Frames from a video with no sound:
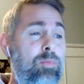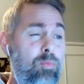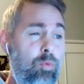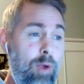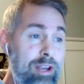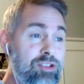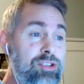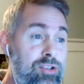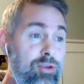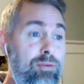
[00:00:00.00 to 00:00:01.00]

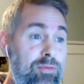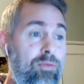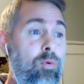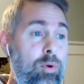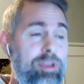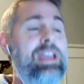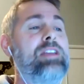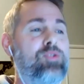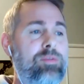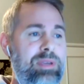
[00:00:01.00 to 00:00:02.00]
register for the
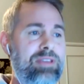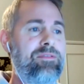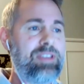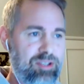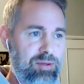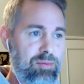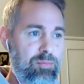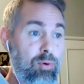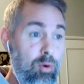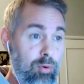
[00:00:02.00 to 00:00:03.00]
H-1B visa
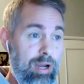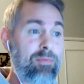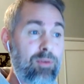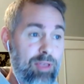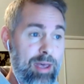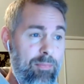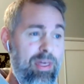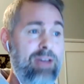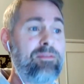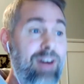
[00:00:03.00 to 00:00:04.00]
program for that,
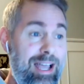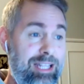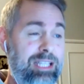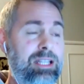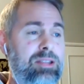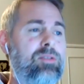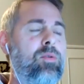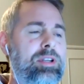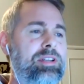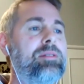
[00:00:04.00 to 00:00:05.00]
that filing that they're
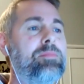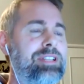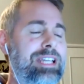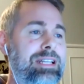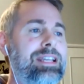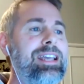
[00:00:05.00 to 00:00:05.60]
going to complete.